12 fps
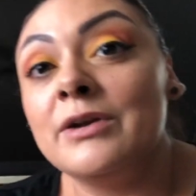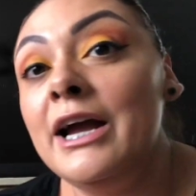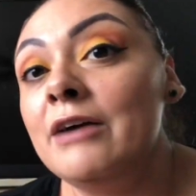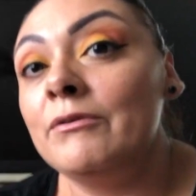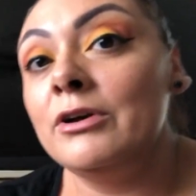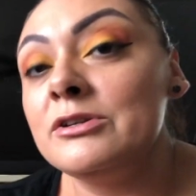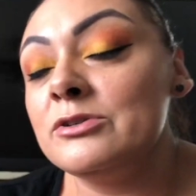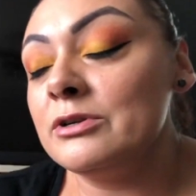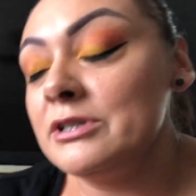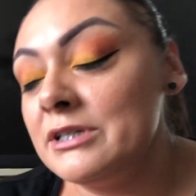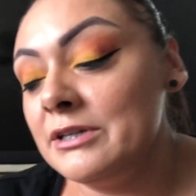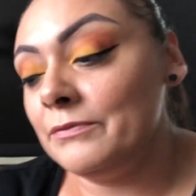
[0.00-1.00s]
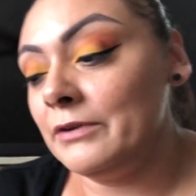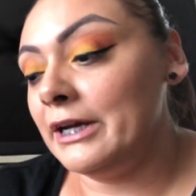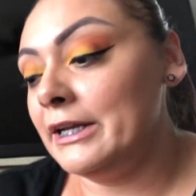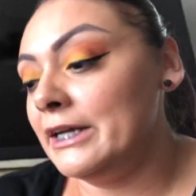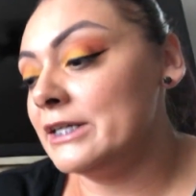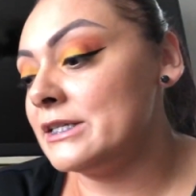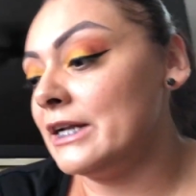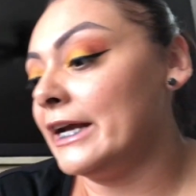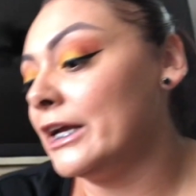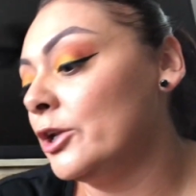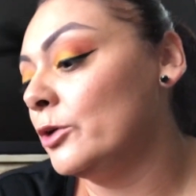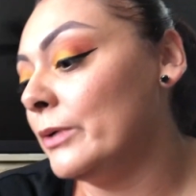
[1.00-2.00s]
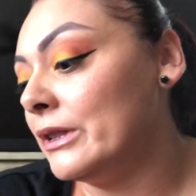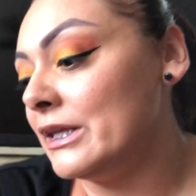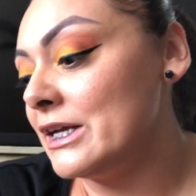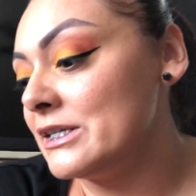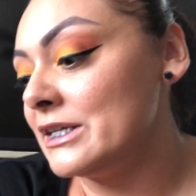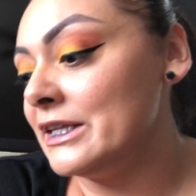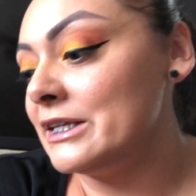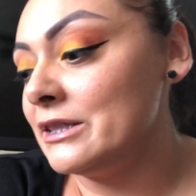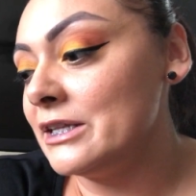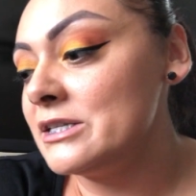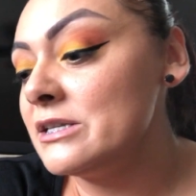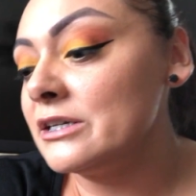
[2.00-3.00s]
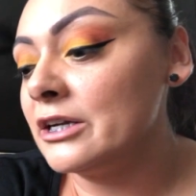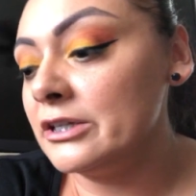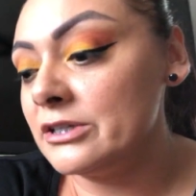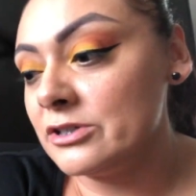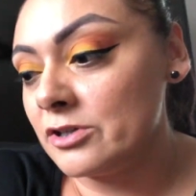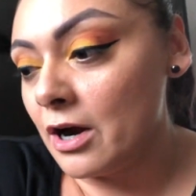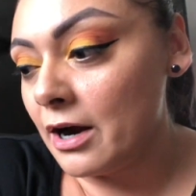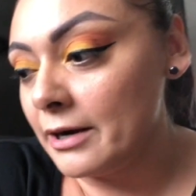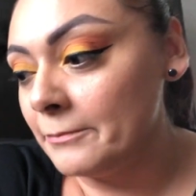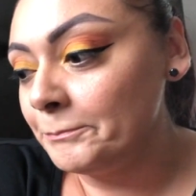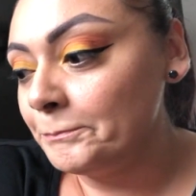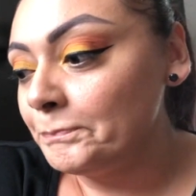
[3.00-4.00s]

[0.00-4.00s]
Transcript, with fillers: I have all sorts of different ideas that I can do with this. This is a good start.